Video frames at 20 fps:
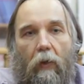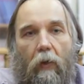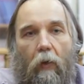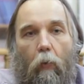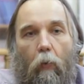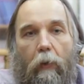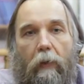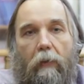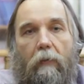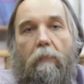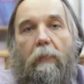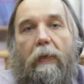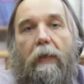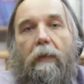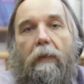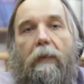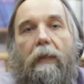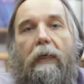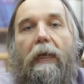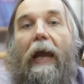will
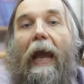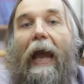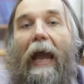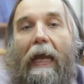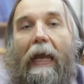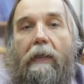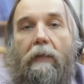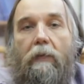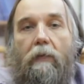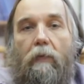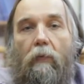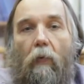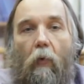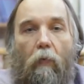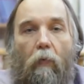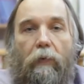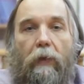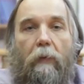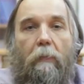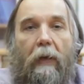mean the end
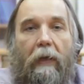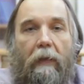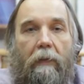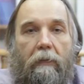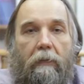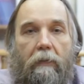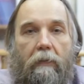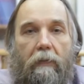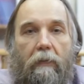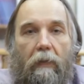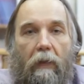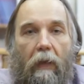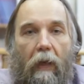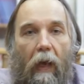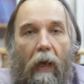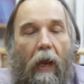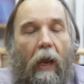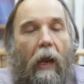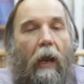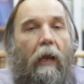of the man
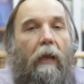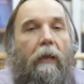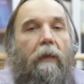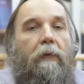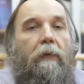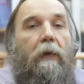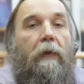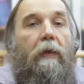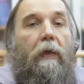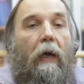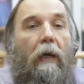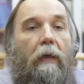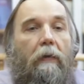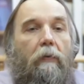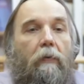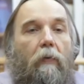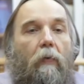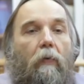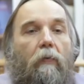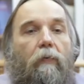and the
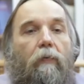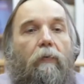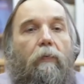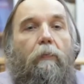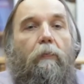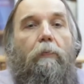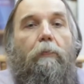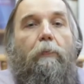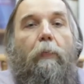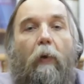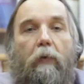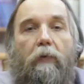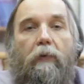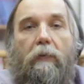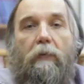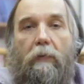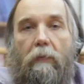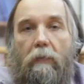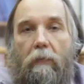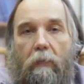kind of
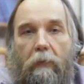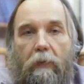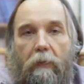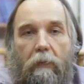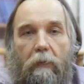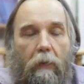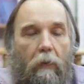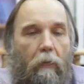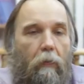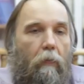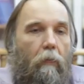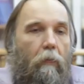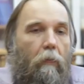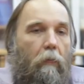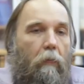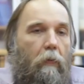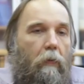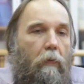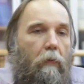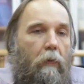post-human
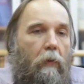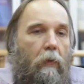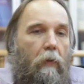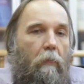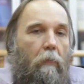or